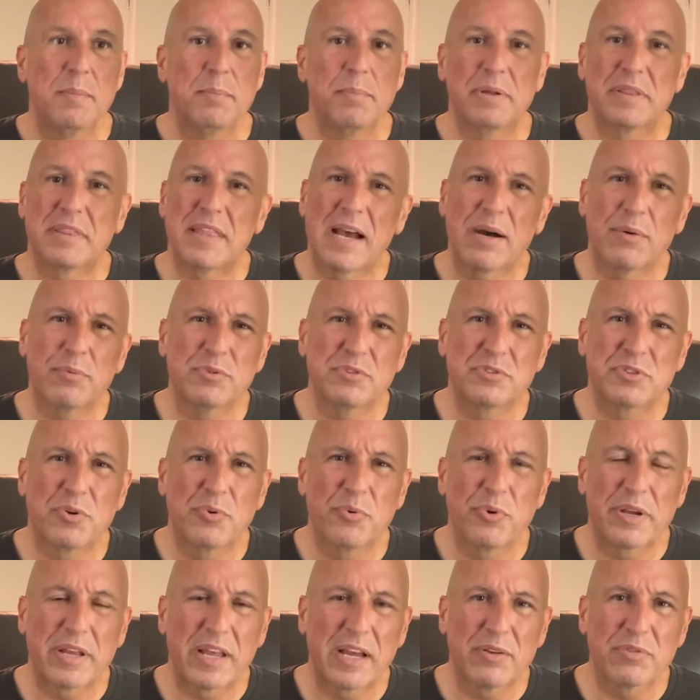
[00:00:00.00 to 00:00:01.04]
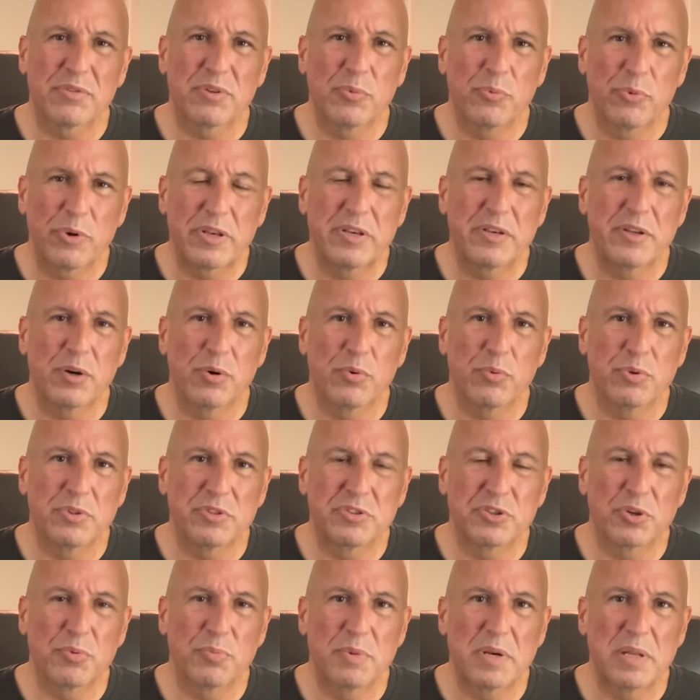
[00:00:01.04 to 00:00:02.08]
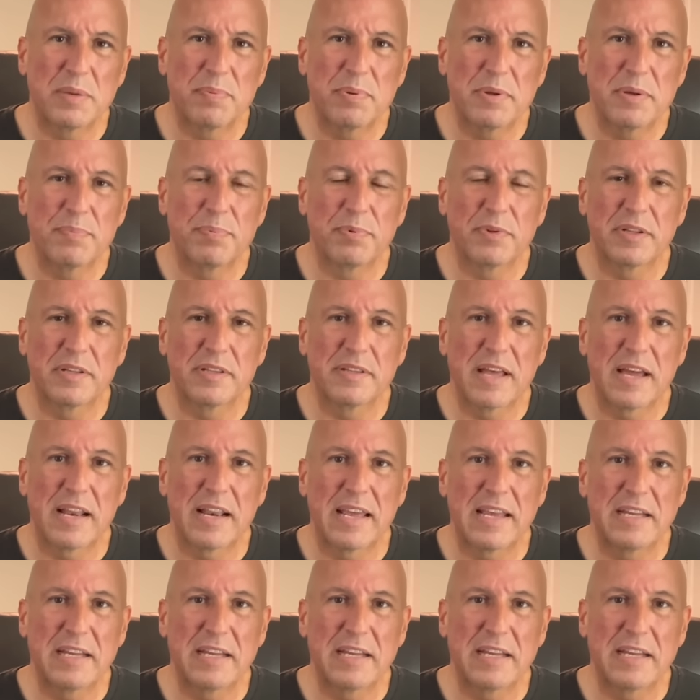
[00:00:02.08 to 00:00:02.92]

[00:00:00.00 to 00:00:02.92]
But that was going out the window with so many people in that